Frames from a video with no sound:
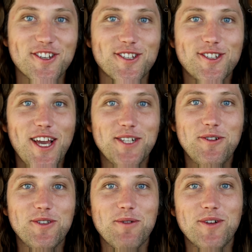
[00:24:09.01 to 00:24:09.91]
This is Jake
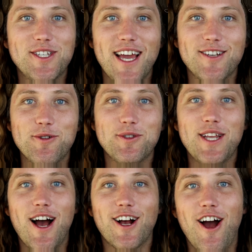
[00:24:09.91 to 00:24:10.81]
Ducey with jake
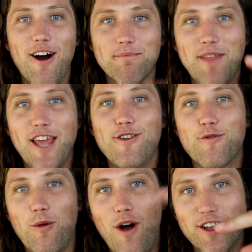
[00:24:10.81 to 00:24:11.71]
ducey dot com. Thank you
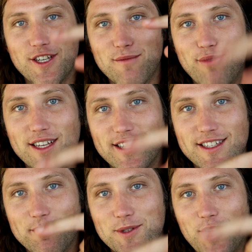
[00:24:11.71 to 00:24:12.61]
for watching. Press the
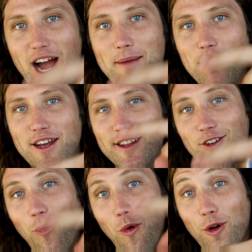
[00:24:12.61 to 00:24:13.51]
subscribe button in
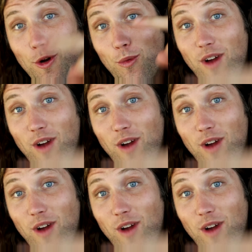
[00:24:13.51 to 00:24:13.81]
the corner